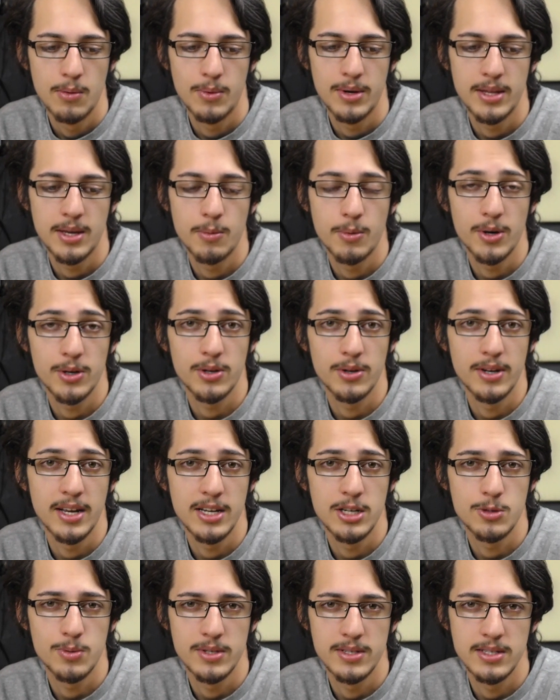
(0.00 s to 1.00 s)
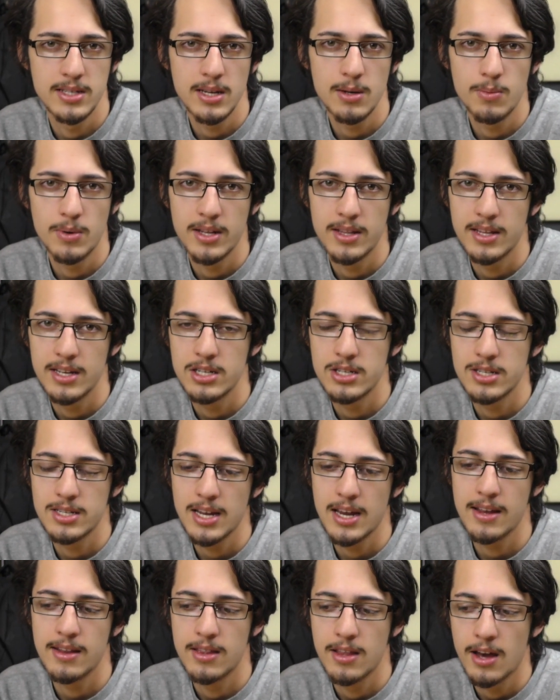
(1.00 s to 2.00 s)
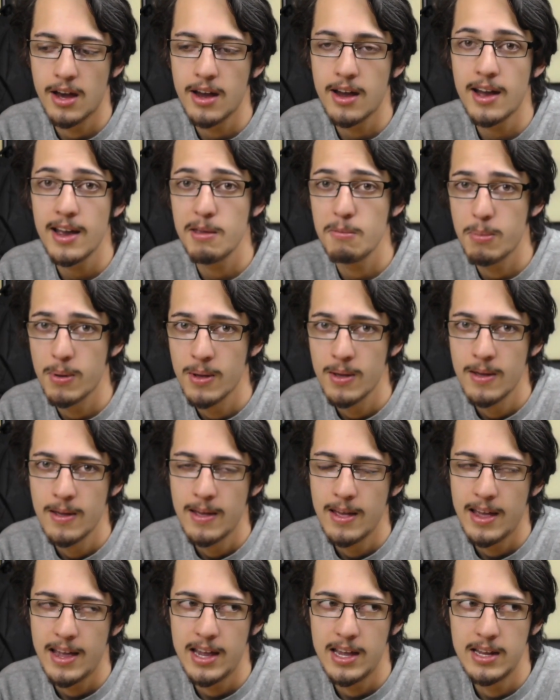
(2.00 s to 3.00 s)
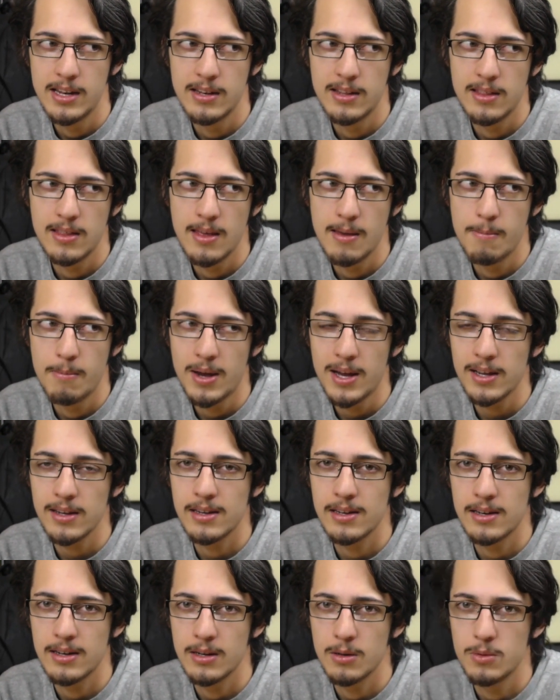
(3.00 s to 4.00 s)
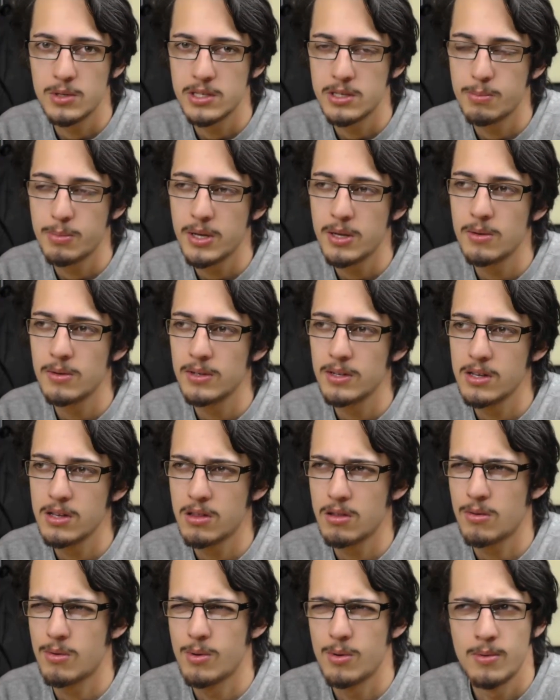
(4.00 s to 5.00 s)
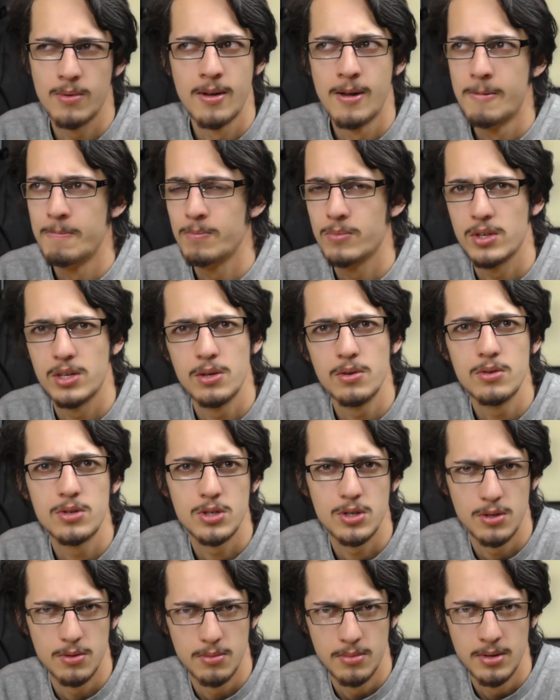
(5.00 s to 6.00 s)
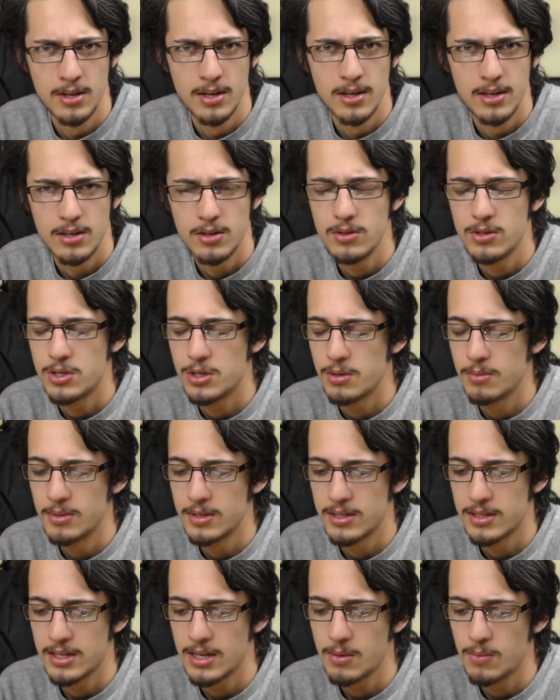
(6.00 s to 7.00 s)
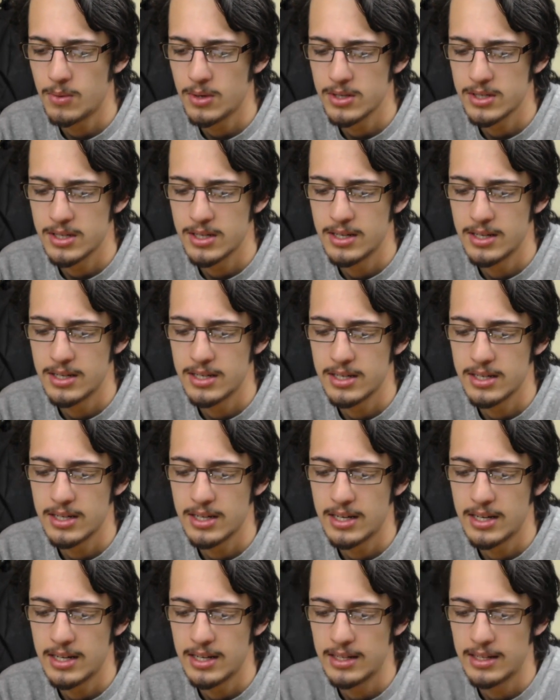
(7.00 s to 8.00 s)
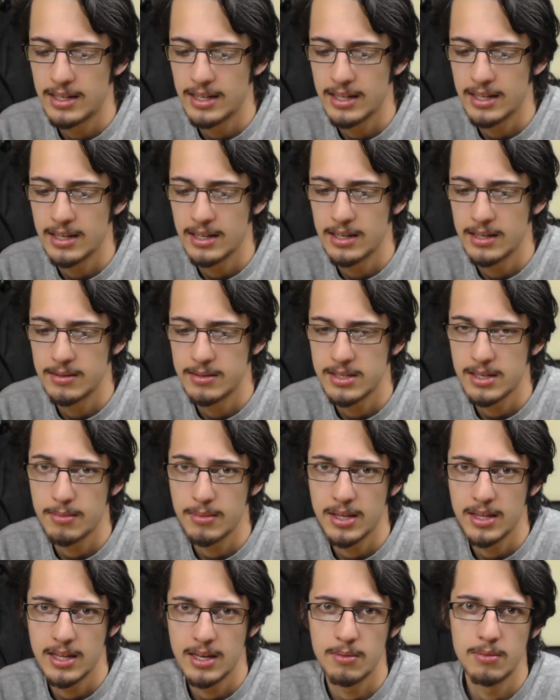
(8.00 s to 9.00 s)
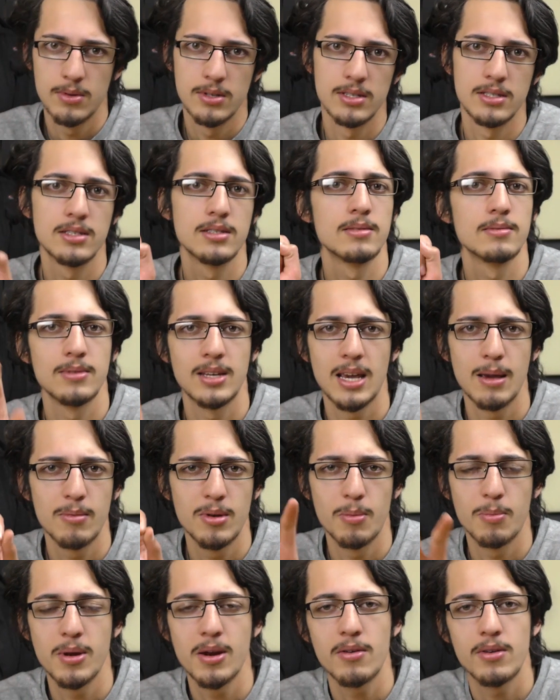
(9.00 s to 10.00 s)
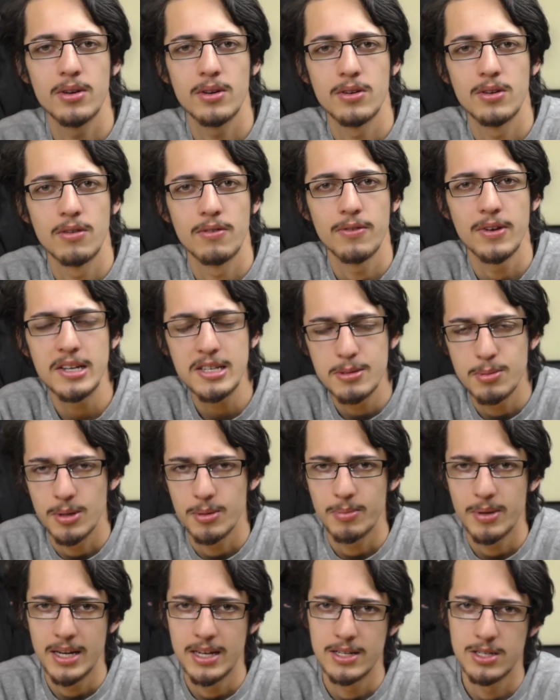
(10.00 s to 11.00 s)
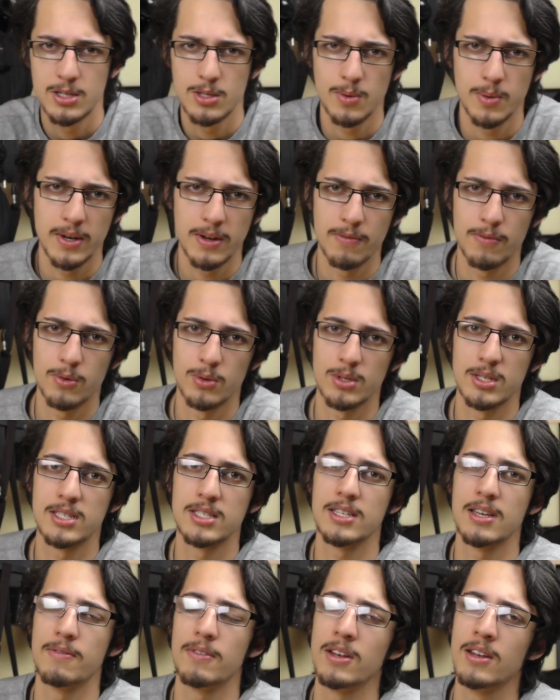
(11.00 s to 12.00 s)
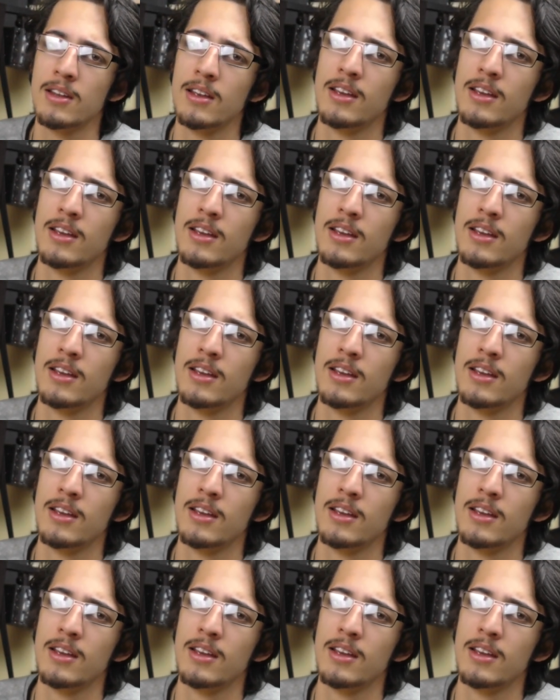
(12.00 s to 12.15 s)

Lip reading: When they worked on H1Z1, they just had the hype, and their marketing was purely through YouTubers. It wasn't something that was kept appearing on your Facebook page 24/7.